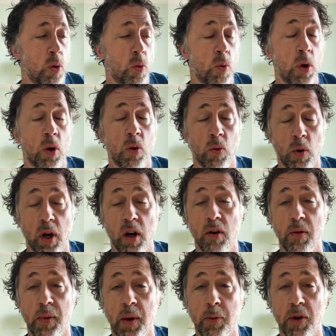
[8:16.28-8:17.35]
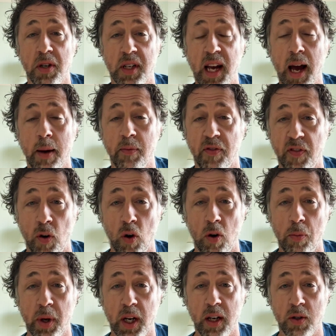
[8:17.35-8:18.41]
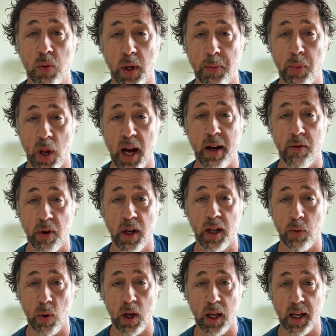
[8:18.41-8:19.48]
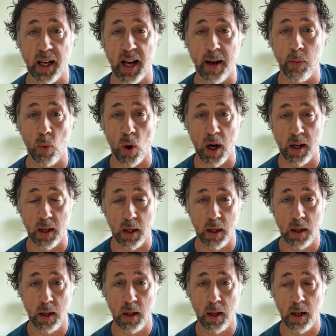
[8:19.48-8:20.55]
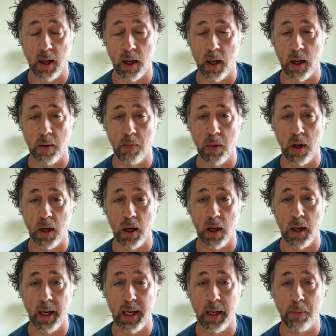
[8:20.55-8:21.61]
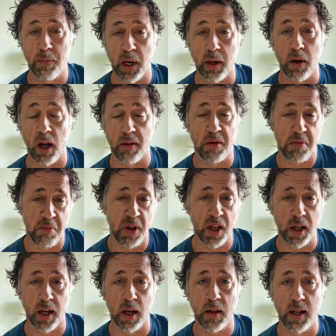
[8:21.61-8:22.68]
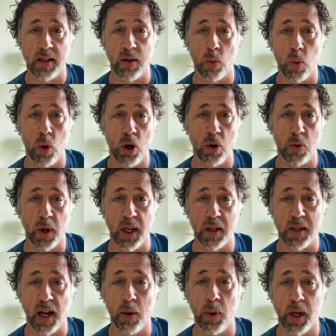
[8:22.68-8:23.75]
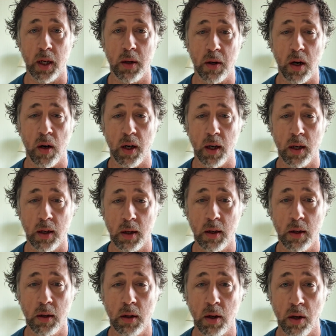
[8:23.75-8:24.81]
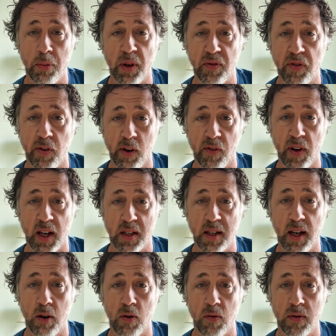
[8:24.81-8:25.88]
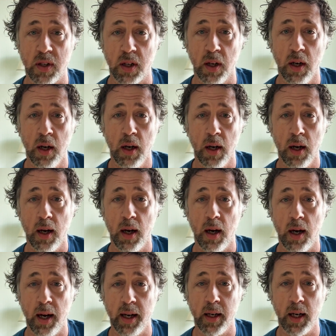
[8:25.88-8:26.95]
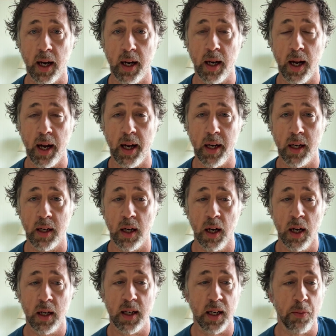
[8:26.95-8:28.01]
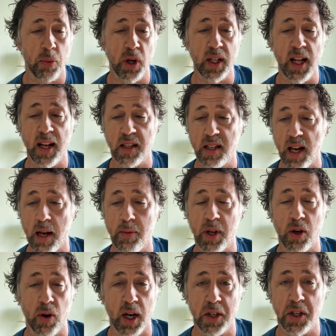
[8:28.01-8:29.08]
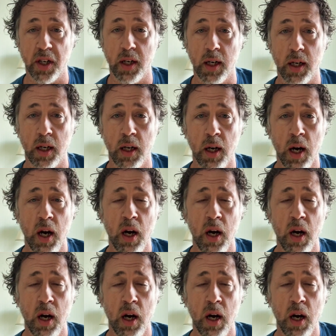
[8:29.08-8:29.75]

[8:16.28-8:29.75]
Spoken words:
Well, what I remember is game 4, because we played really well in game 1. But there's a world where you say we kind of got a bit full of ourselves and didn't bring that same aggression, and